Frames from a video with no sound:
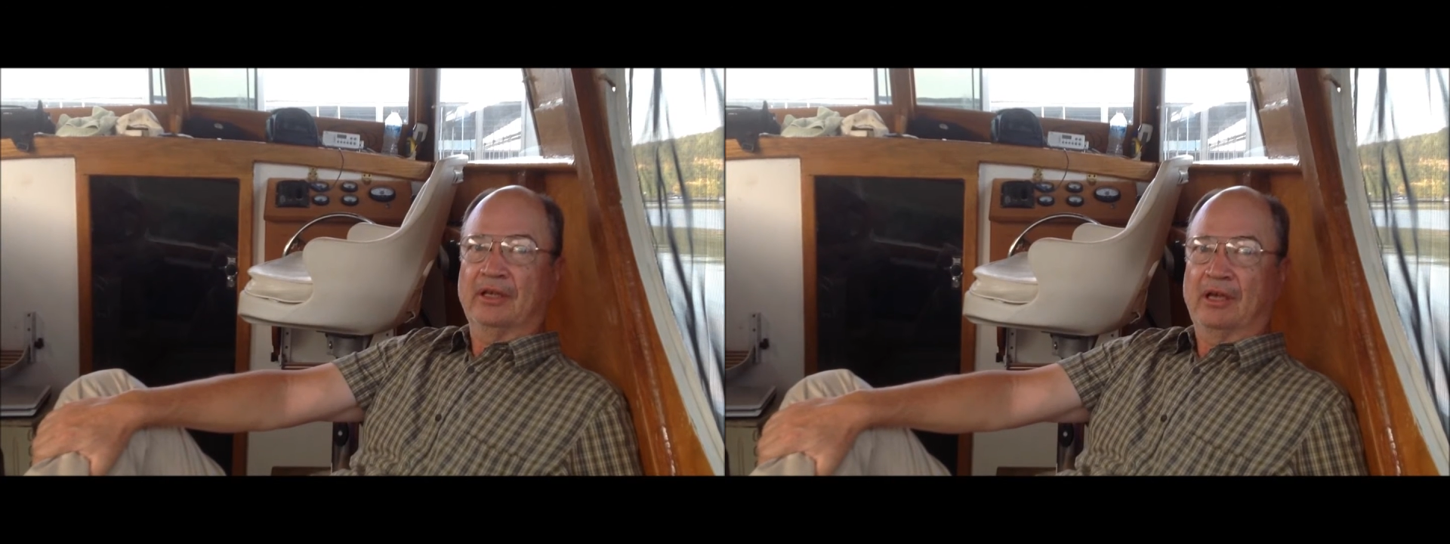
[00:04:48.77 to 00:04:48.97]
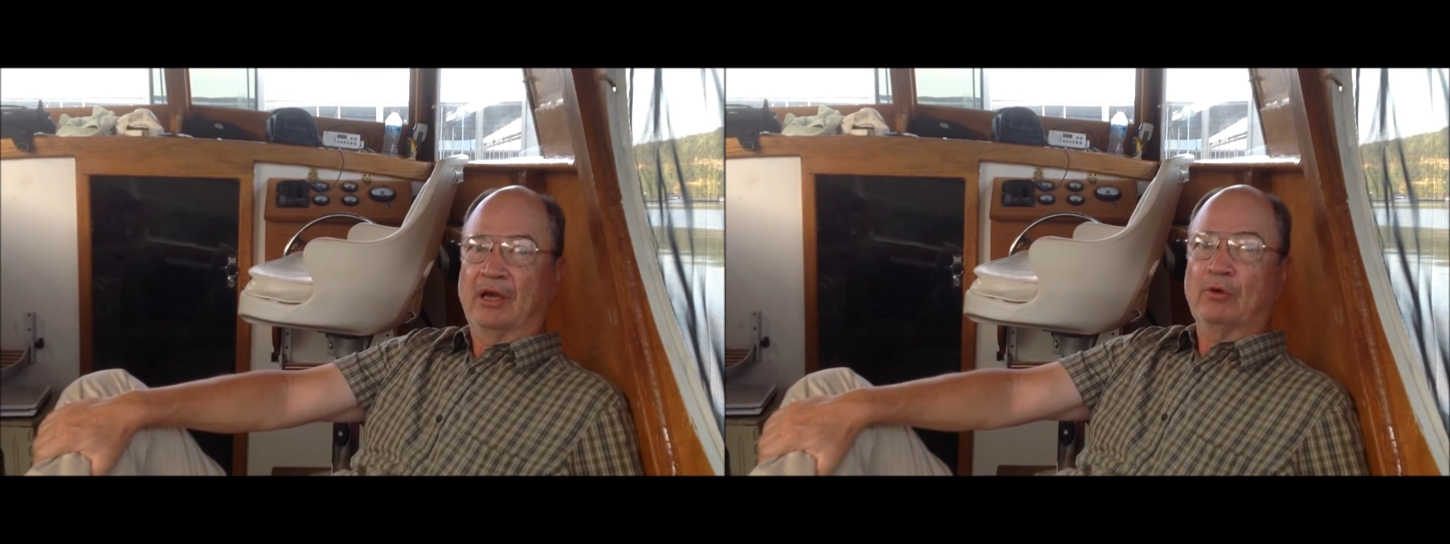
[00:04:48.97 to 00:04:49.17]

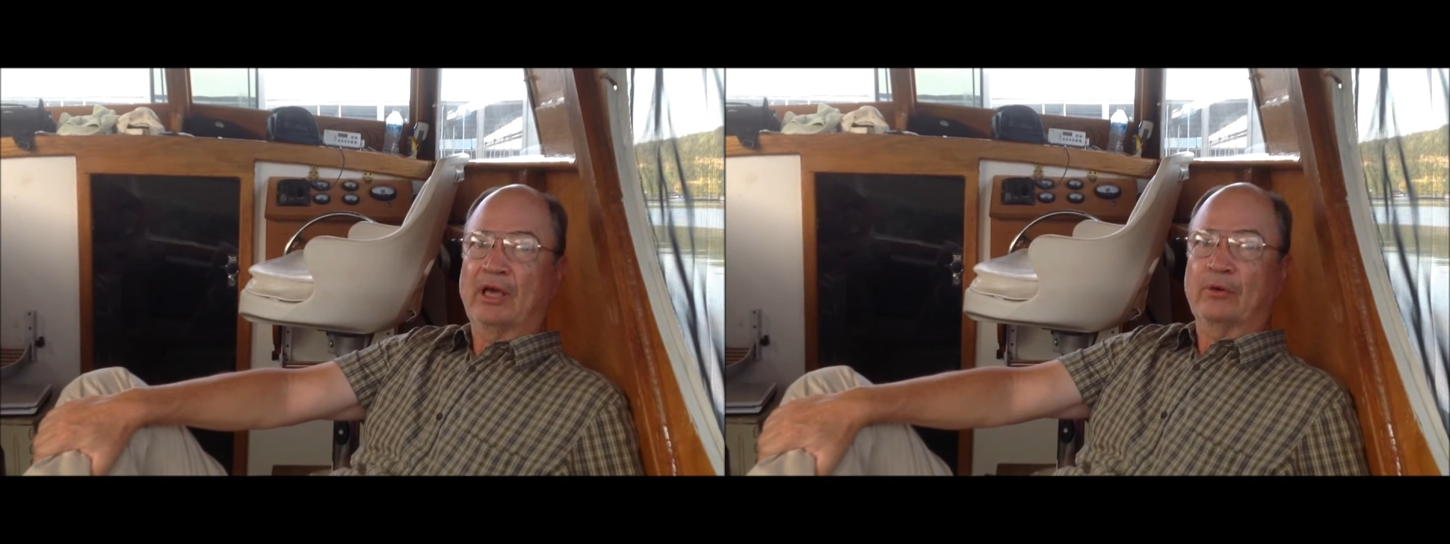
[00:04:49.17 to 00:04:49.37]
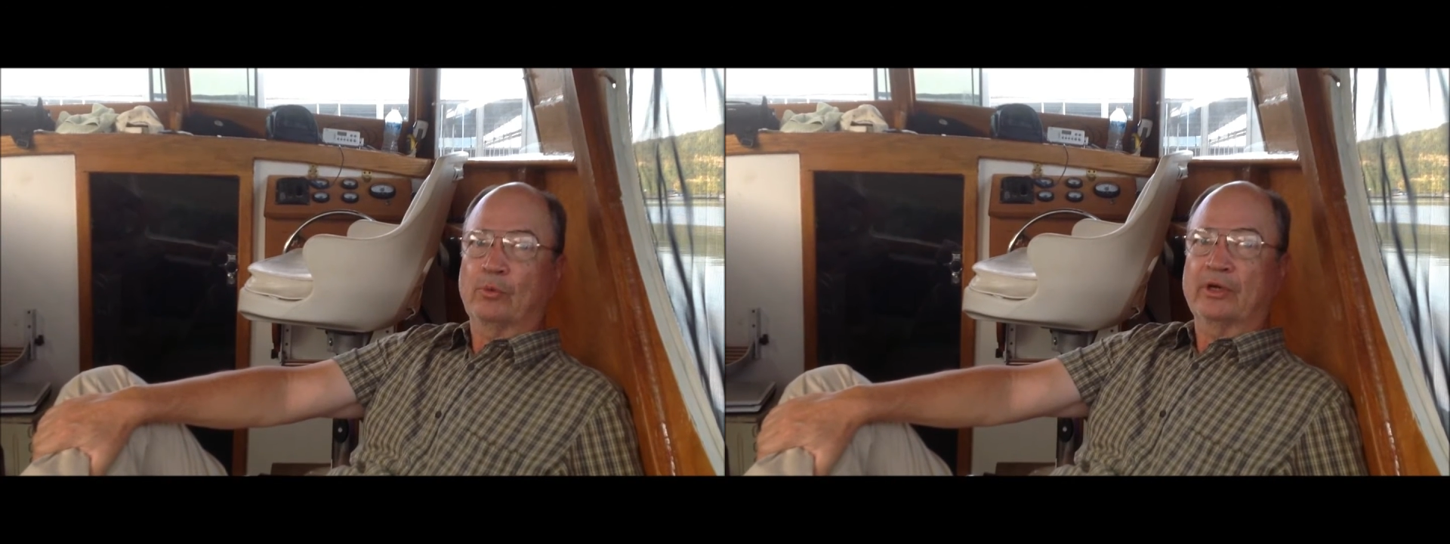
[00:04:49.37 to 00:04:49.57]
a whole
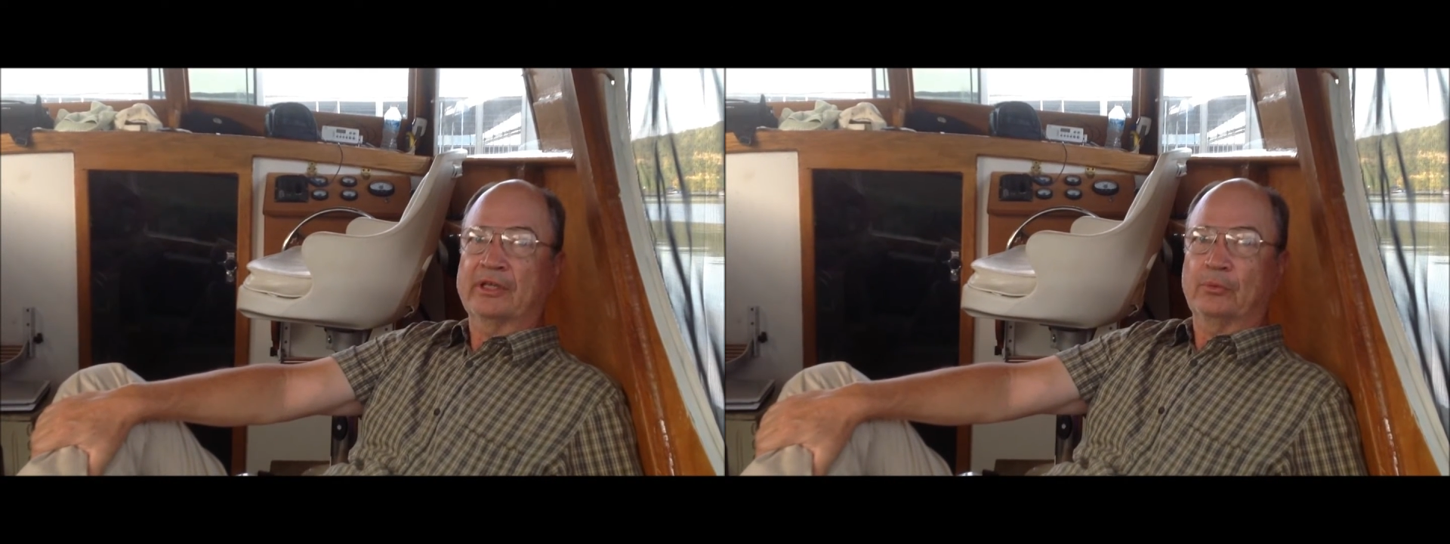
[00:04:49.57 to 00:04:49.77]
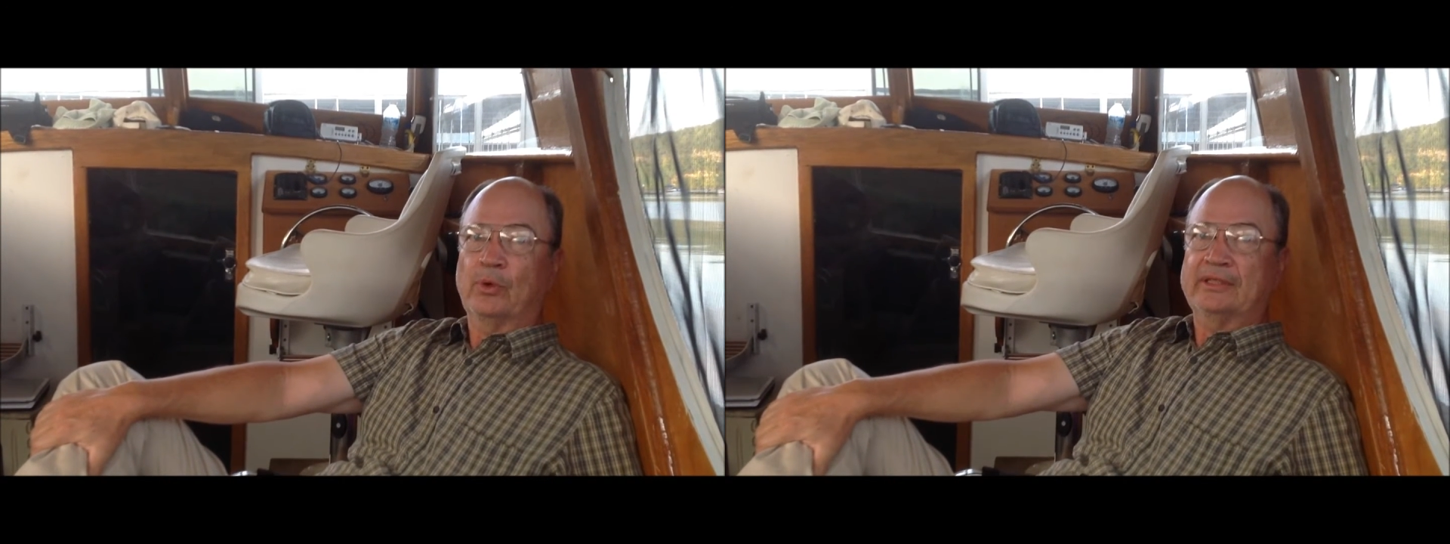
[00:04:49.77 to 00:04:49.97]
lot of work
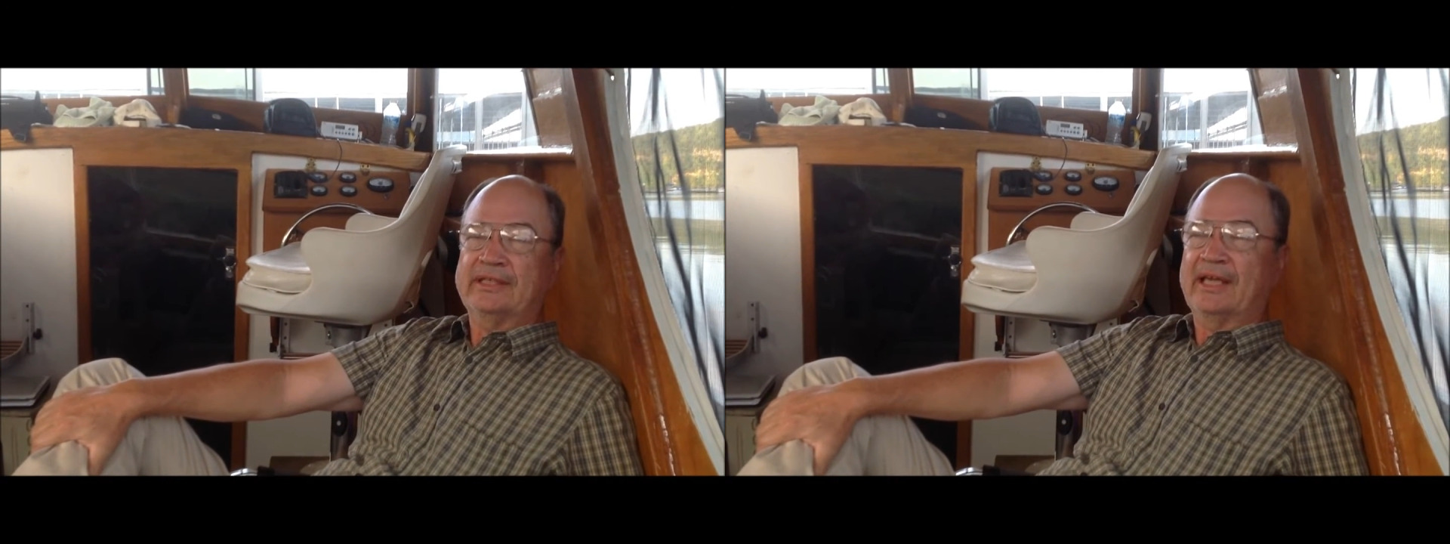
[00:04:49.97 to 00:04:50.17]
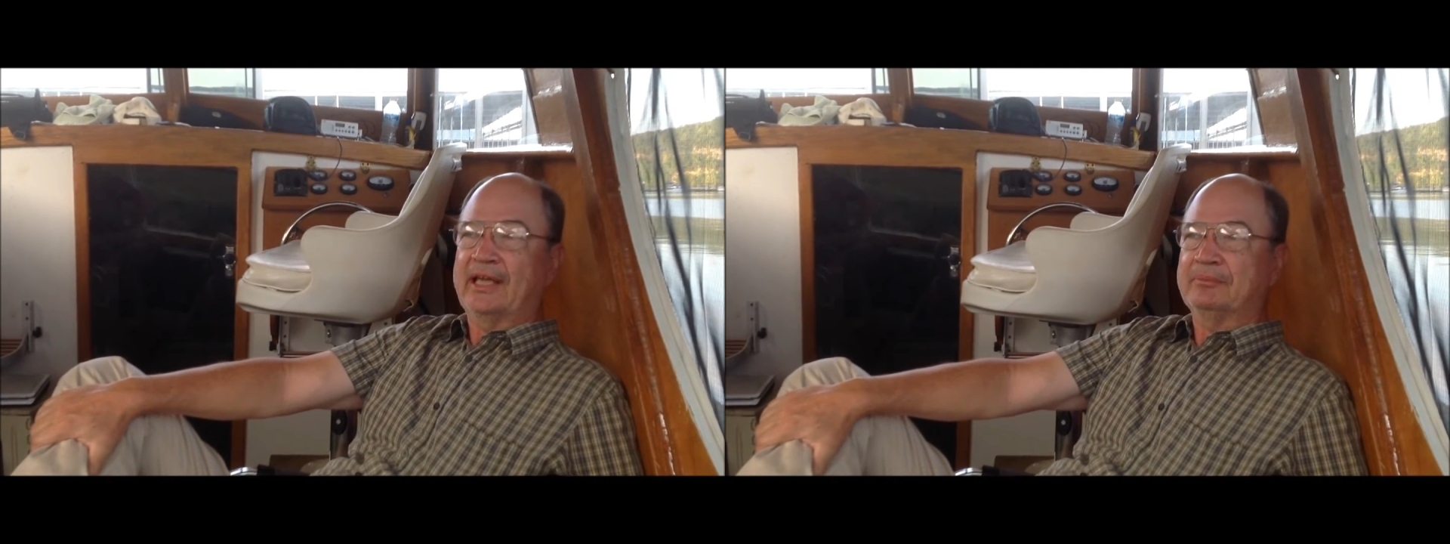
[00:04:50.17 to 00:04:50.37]
at one
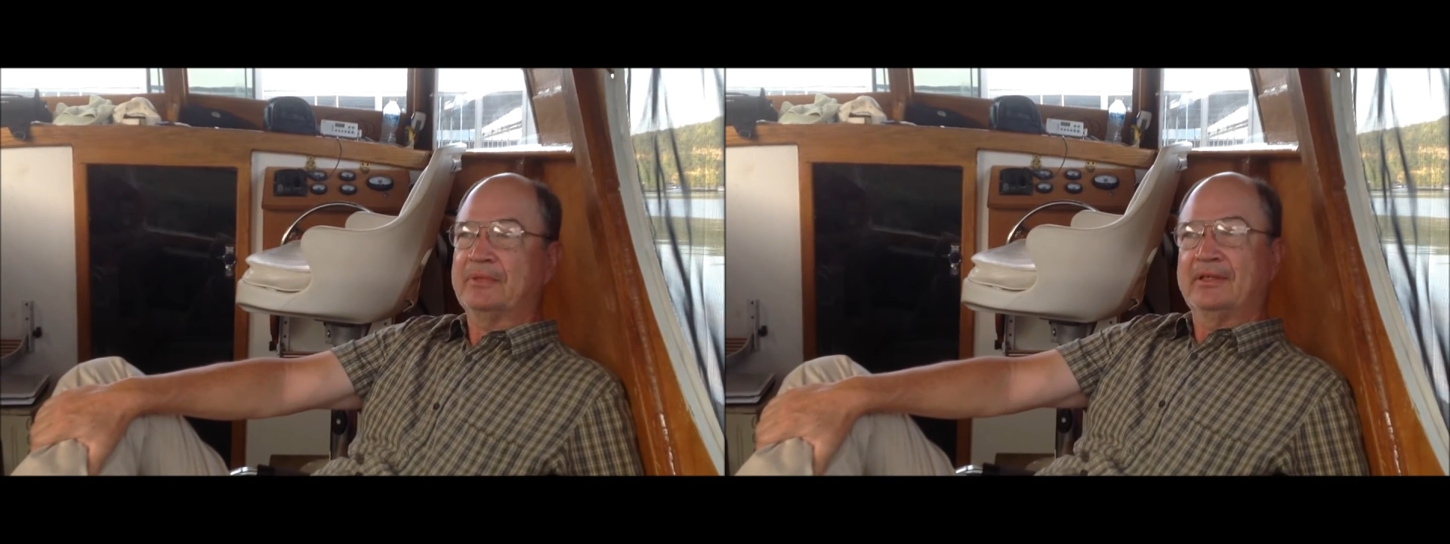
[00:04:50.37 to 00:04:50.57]
time,